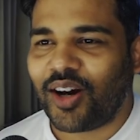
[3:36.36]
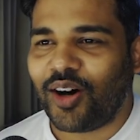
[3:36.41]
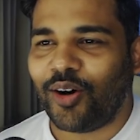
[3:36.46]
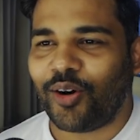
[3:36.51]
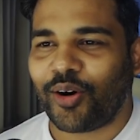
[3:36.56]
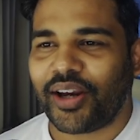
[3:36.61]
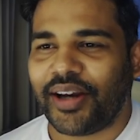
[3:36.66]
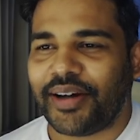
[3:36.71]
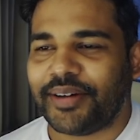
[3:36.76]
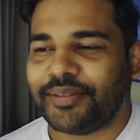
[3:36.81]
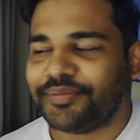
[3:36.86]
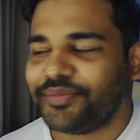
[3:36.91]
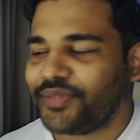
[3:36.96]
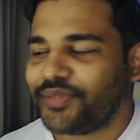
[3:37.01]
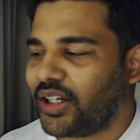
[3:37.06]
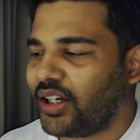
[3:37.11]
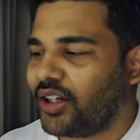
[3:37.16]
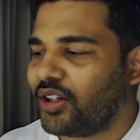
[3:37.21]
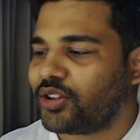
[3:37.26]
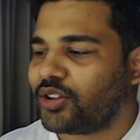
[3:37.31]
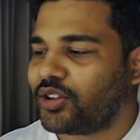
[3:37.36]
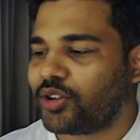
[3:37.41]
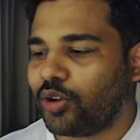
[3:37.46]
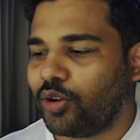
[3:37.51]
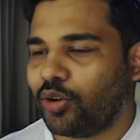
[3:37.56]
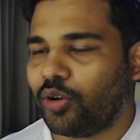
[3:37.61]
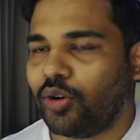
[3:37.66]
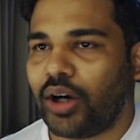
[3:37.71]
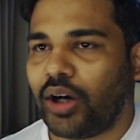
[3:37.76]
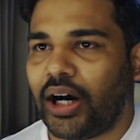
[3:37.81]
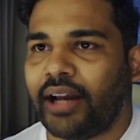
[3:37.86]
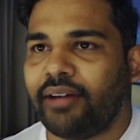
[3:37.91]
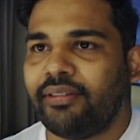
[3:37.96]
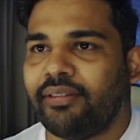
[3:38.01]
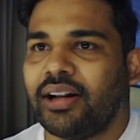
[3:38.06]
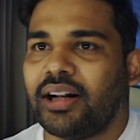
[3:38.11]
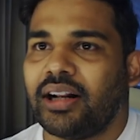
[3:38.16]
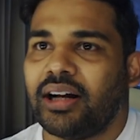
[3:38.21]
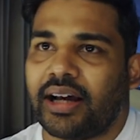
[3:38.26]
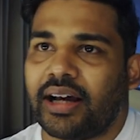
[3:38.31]
Okay, so I
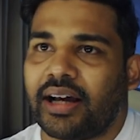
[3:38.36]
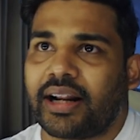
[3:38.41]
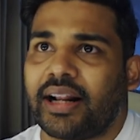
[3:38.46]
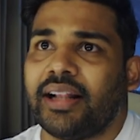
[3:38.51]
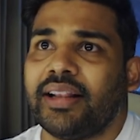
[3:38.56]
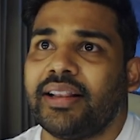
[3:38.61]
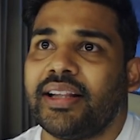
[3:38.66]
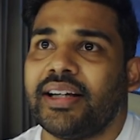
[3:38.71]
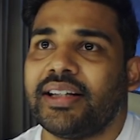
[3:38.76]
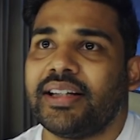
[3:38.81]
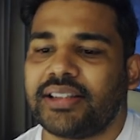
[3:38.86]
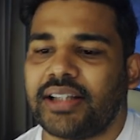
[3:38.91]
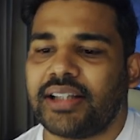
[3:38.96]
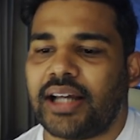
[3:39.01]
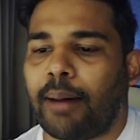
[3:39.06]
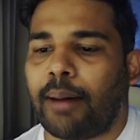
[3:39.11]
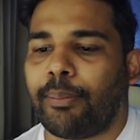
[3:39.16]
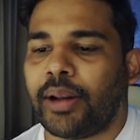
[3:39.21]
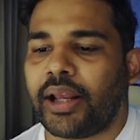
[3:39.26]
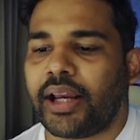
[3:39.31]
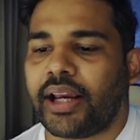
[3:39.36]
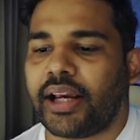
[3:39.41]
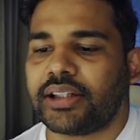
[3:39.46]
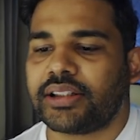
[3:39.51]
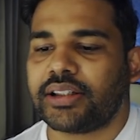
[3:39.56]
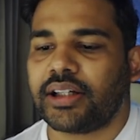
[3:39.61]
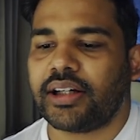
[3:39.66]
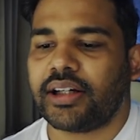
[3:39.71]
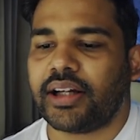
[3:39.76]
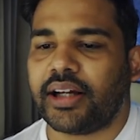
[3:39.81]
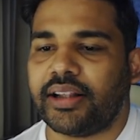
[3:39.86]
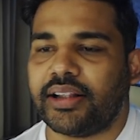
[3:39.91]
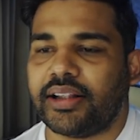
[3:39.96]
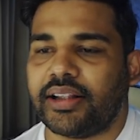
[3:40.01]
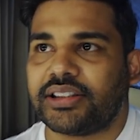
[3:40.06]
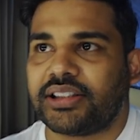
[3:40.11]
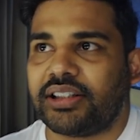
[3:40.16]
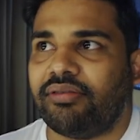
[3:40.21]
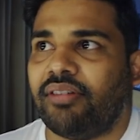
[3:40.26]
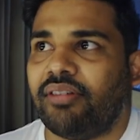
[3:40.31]
will run this application in
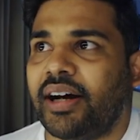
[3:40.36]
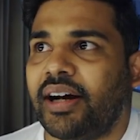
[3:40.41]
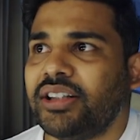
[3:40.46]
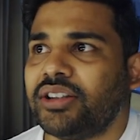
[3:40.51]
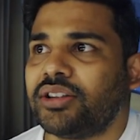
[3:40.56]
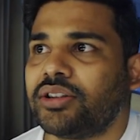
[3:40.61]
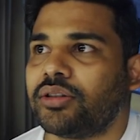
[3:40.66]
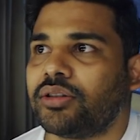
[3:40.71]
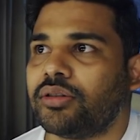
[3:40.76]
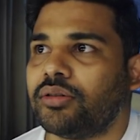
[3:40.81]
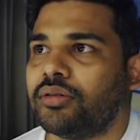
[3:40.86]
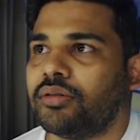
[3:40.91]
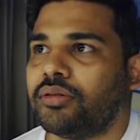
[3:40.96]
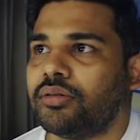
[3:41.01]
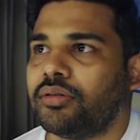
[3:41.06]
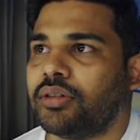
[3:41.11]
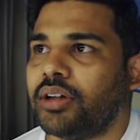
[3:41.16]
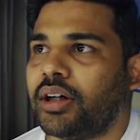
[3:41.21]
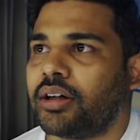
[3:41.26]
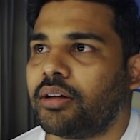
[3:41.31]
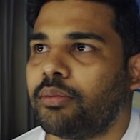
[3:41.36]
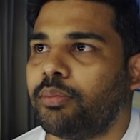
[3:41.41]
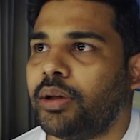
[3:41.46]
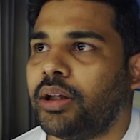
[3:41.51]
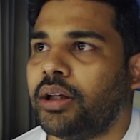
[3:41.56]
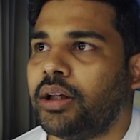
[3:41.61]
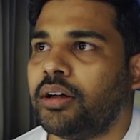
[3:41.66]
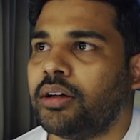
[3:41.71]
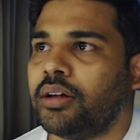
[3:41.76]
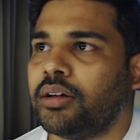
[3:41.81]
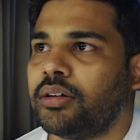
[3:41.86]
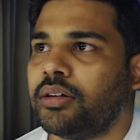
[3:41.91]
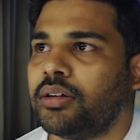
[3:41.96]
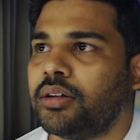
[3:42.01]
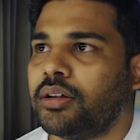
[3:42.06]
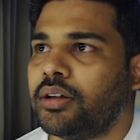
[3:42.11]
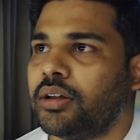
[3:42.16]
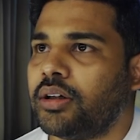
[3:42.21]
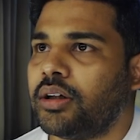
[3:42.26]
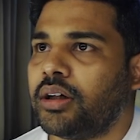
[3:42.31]
this device. So let me
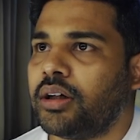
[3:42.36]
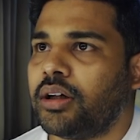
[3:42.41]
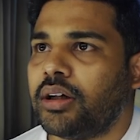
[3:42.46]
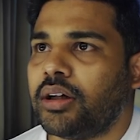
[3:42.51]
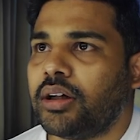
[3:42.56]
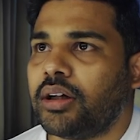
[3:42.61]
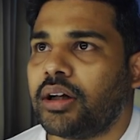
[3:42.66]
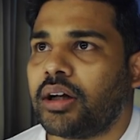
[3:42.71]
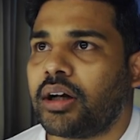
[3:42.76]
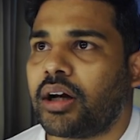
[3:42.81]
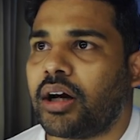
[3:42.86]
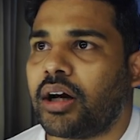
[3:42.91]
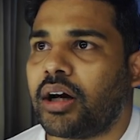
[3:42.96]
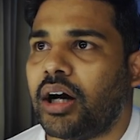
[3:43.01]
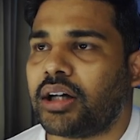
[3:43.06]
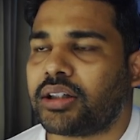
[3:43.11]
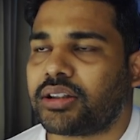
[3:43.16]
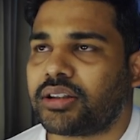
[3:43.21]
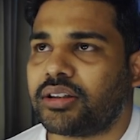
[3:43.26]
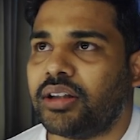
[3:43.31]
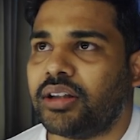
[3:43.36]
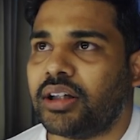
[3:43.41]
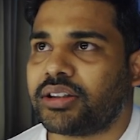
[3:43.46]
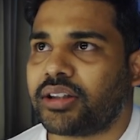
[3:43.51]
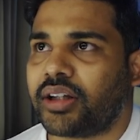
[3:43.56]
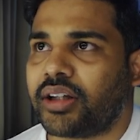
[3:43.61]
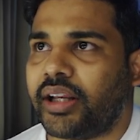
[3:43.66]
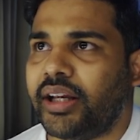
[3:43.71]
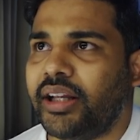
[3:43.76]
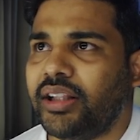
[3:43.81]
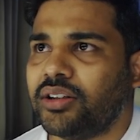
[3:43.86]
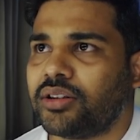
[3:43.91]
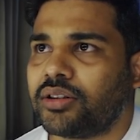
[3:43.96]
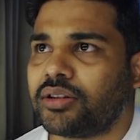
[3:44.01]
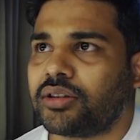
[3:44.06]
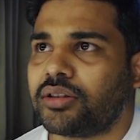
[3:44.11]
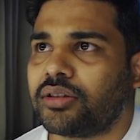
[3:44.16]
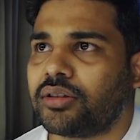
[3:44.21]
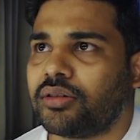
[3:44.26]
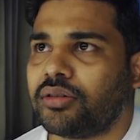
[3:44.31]
cast the screen.
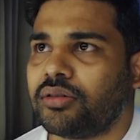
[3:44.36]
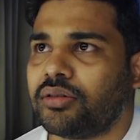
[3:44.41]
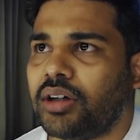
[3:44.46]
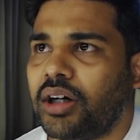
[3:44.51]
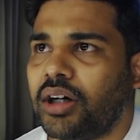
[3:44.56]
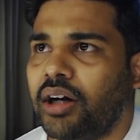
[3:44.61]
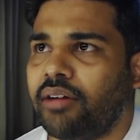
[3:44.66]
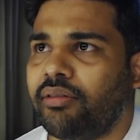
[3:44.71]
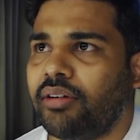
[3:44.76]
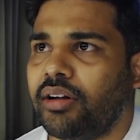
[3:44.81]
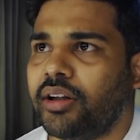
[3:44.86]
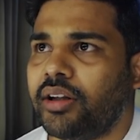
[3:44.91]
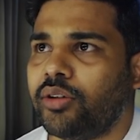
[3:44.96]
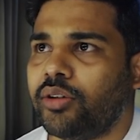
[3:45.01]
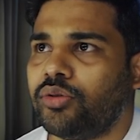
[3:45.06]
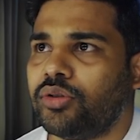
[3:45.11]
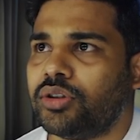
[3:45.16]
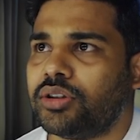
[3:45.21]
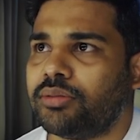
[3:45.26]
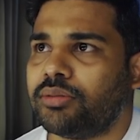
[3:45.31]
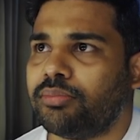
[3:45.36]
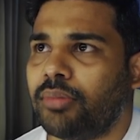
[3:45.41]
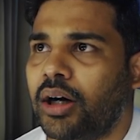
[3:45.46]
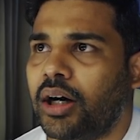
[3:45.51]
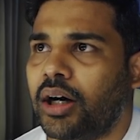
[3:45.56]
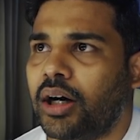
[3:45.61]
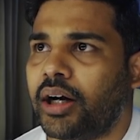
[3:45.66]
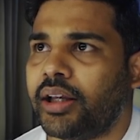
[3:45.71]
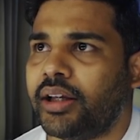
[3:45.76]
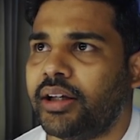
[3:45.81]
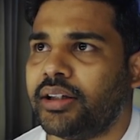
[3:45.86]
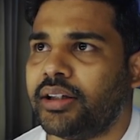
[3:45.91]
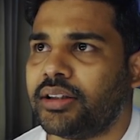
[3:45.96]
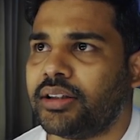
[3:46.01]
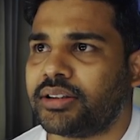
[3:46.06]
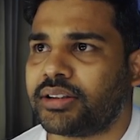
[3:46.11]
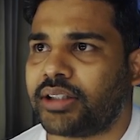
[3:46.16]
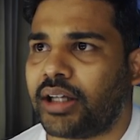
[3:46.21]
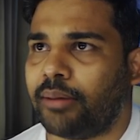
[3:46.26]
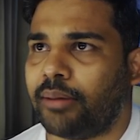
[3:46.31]
So I will use my
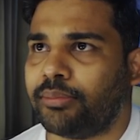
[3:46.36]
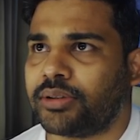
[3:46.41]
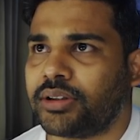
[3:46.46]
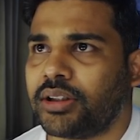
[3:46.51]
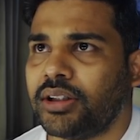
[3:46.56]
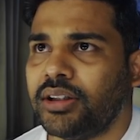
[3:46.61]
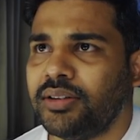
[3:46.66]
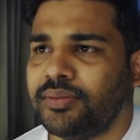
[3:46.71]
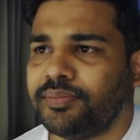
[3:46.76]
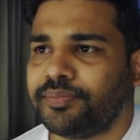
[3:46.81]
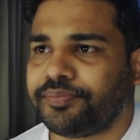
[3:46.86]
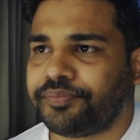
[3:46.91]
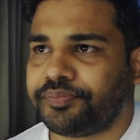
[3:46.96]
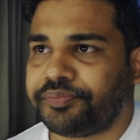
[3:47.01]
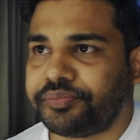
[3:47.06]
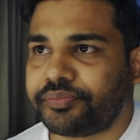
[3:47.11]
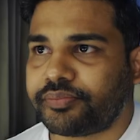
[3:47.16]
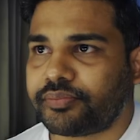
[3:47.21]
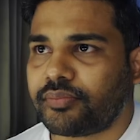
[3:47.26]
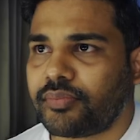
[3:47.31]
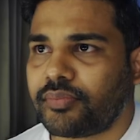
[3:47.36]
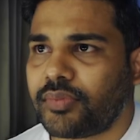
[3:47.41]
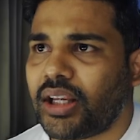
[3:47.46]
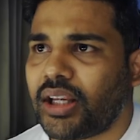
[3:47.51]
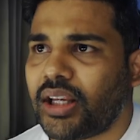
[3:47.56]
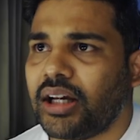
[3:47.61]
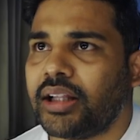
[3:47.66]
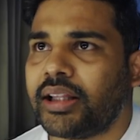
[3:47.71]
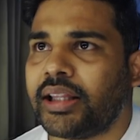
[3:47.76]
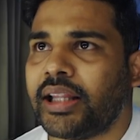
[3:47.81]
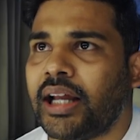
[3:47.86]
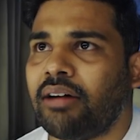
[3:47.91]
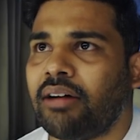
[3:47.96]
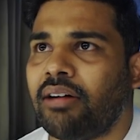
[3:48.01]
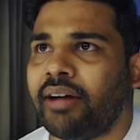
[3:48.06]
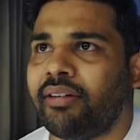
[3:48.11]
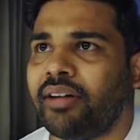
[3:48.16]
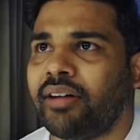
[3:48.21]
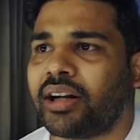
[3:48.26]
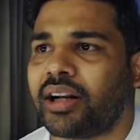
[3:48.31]
Samsung. Now
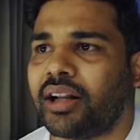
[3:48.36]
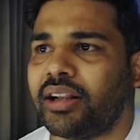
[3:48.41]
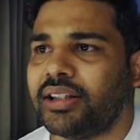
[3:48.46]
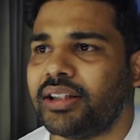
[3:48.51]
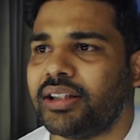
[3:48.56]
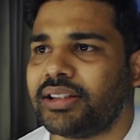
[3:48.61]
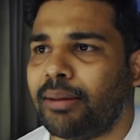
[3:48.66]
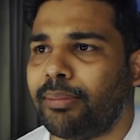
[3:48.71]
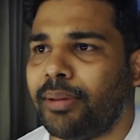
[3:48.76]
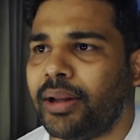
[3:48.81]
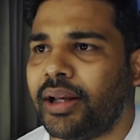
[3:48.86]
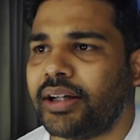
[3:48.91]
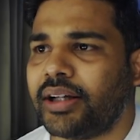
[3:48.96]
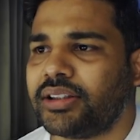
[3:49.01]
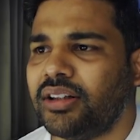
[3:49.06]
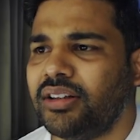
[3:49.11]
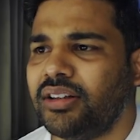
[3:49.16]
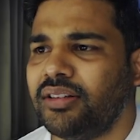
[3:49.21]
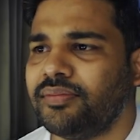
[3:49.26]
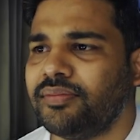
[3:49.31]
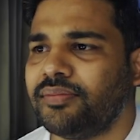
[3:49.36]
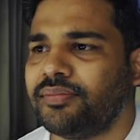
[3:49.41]
I will run this application.